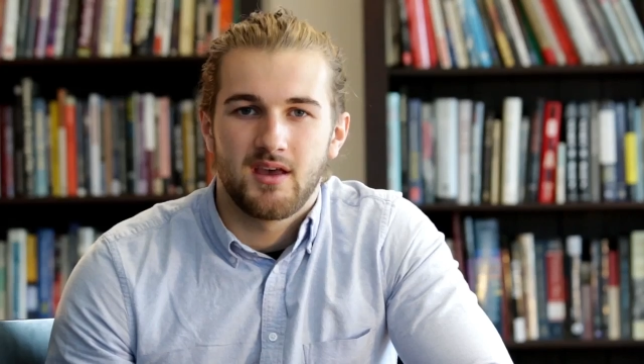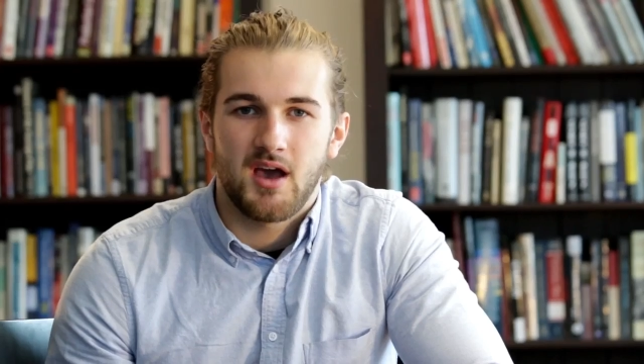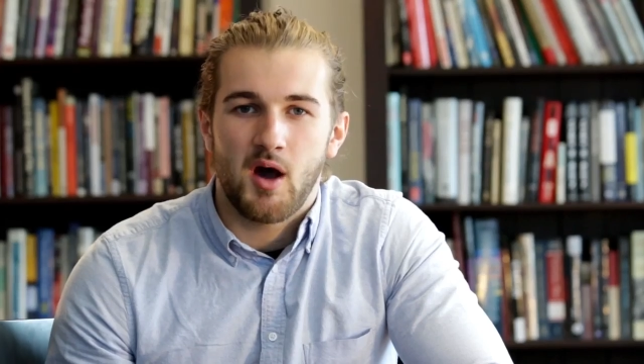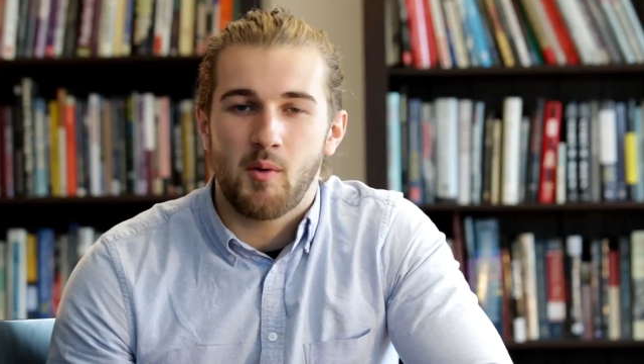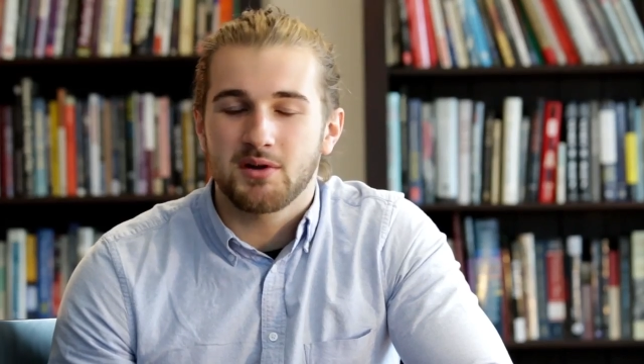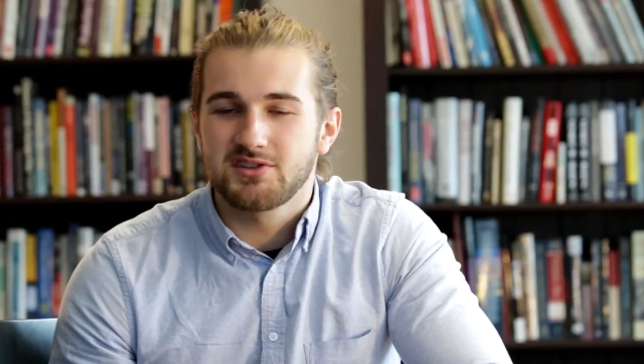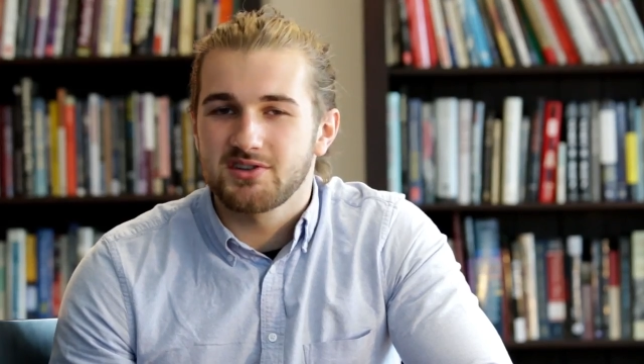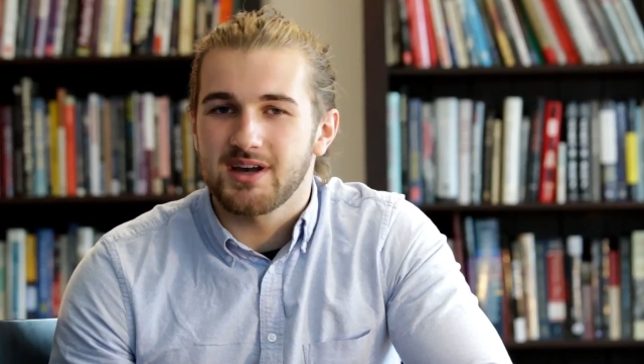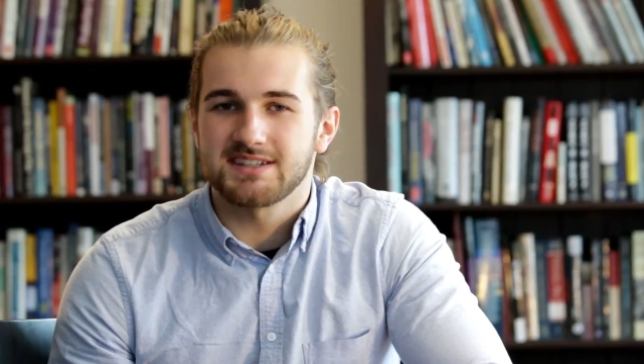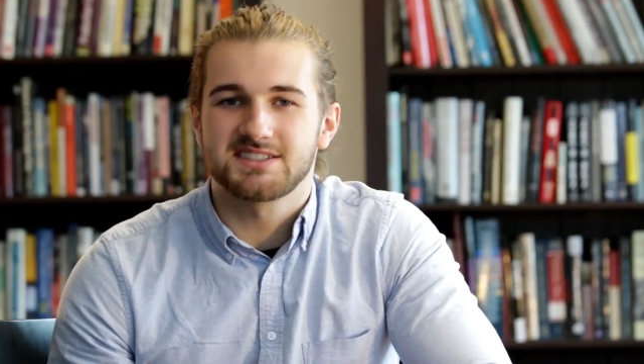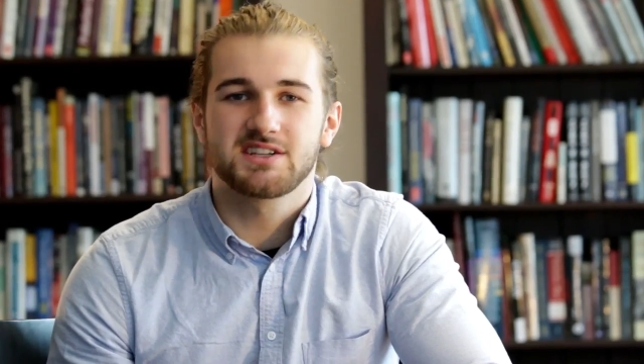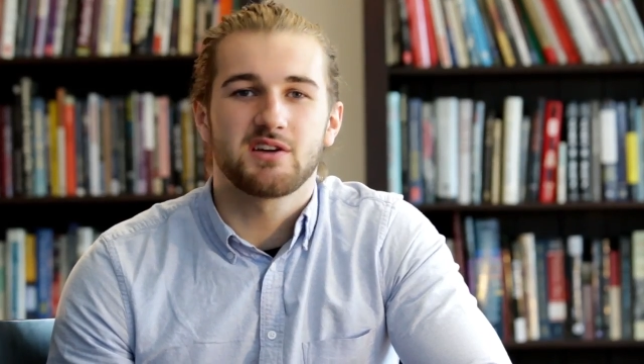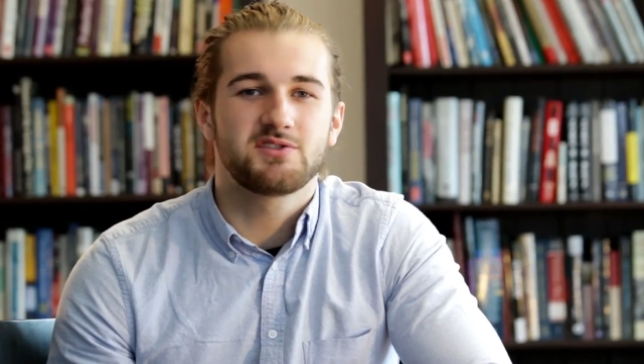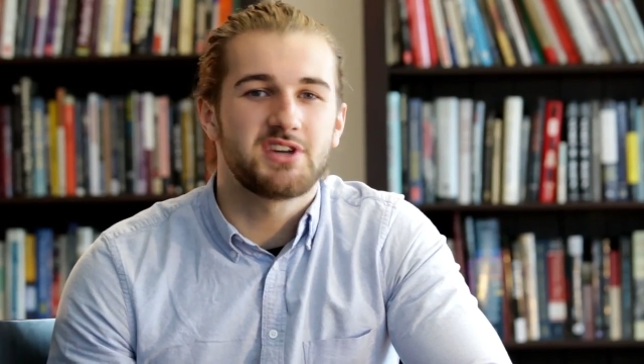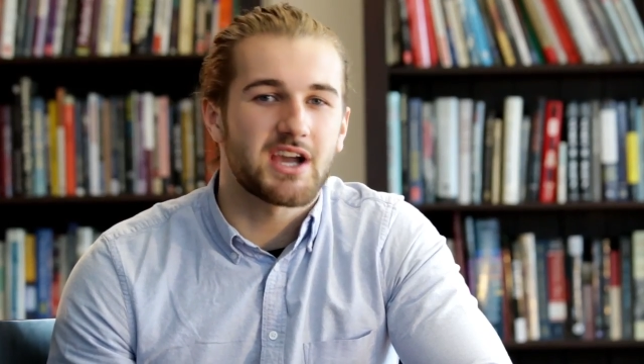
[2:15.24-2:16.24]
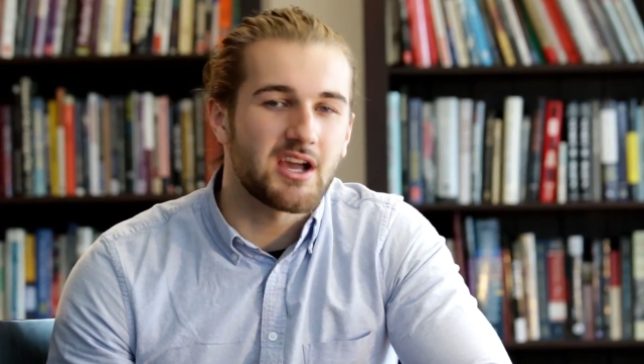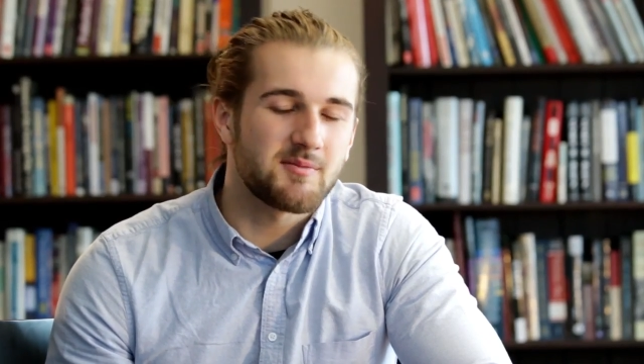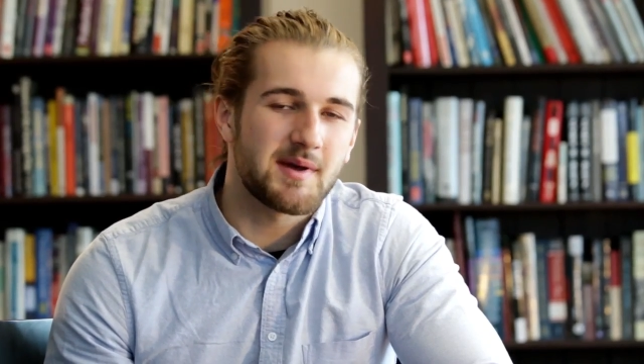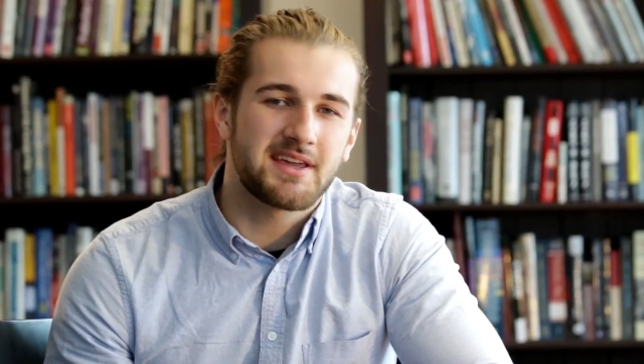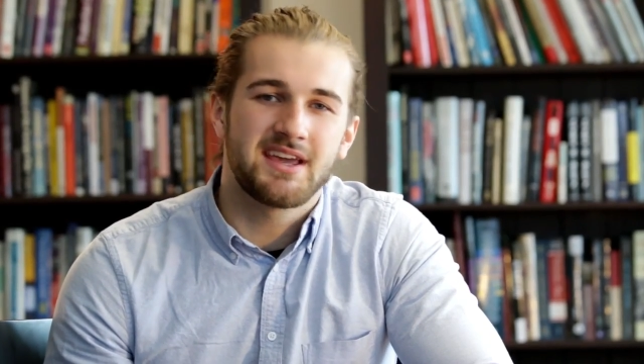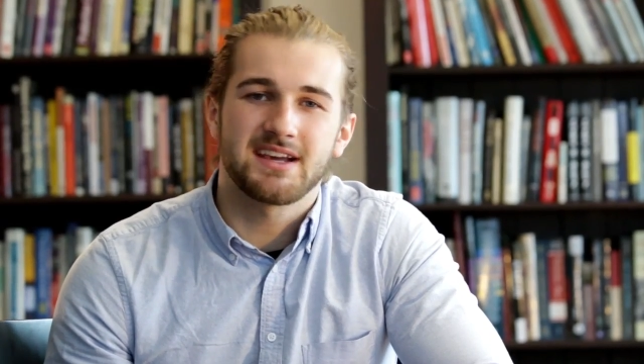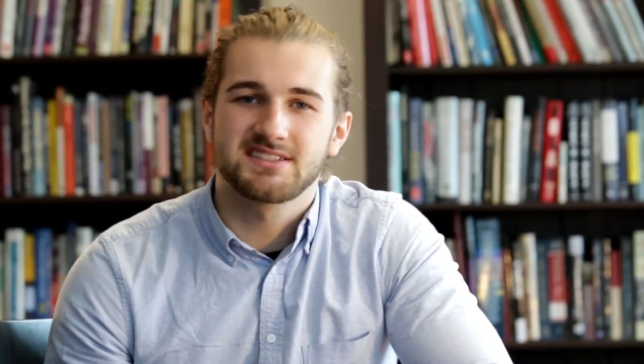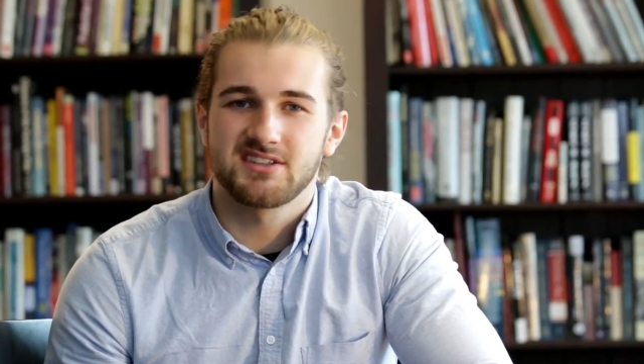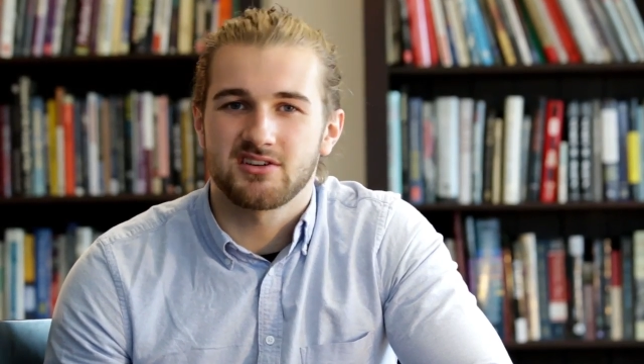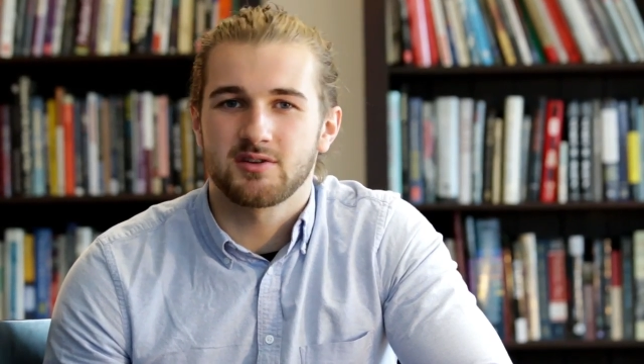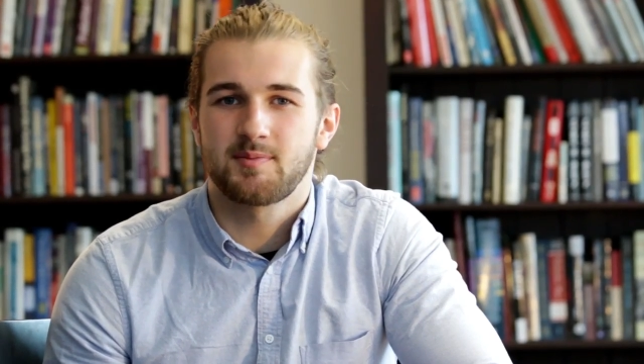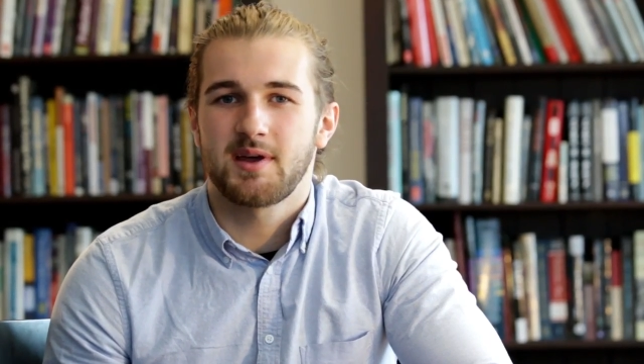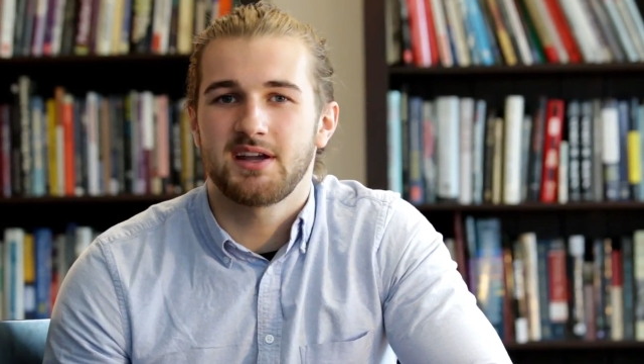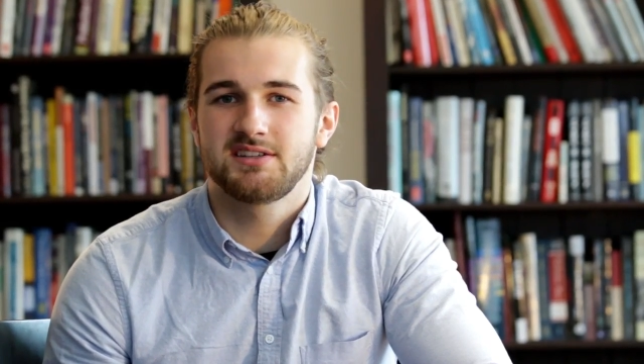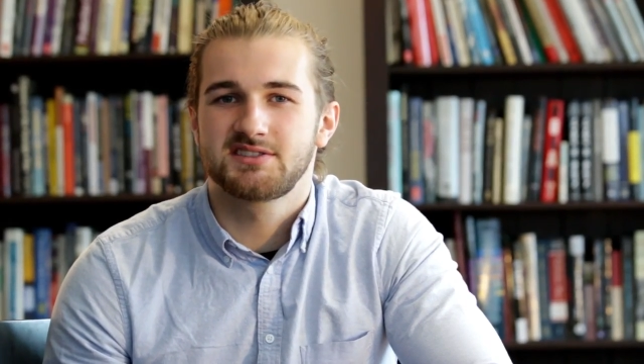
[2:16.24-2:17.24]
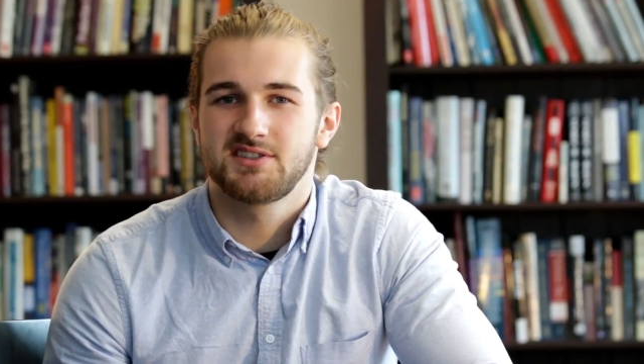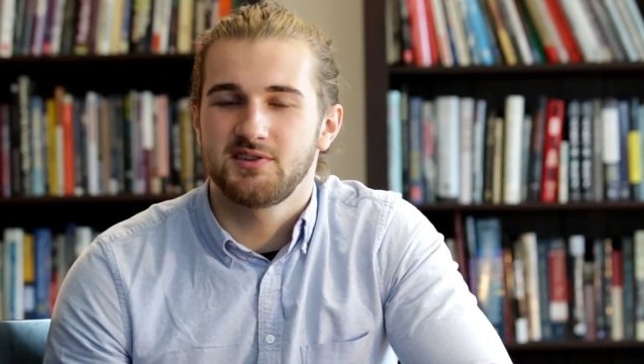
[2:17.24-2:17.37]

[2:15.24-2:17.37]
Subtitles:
I want you guys to go check out my Kickstarter page so